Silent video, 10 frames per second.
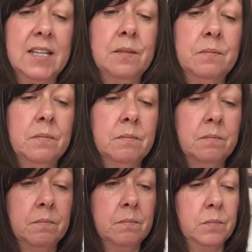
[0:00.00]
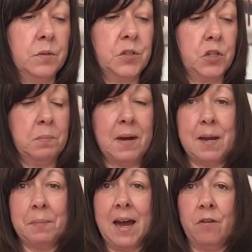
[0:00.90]
it to
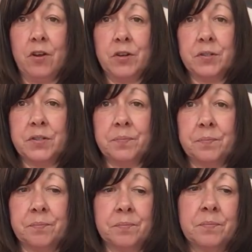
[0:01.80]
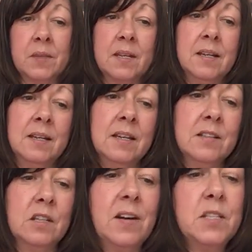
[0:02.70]
my parrot.
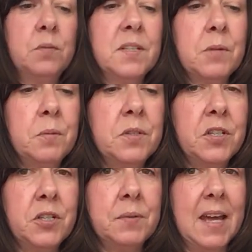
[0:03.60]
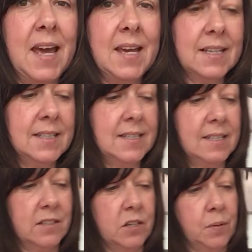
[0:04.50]
So that's what I'm going to do
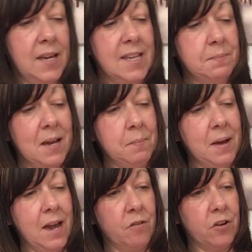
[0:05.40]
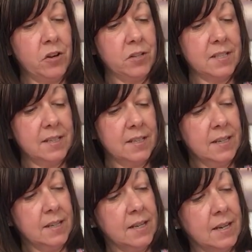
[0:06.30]
next. So here's my parrot
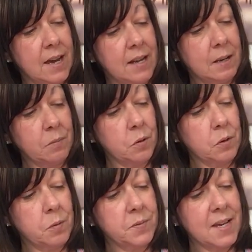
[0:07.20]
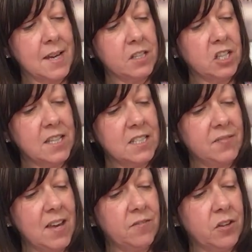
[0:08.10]
and I'm going to attach his
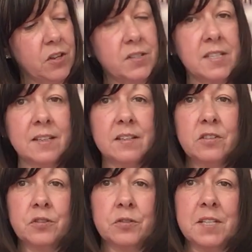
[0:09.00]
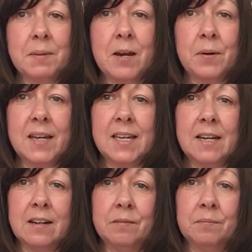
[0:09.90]
feathers just about here.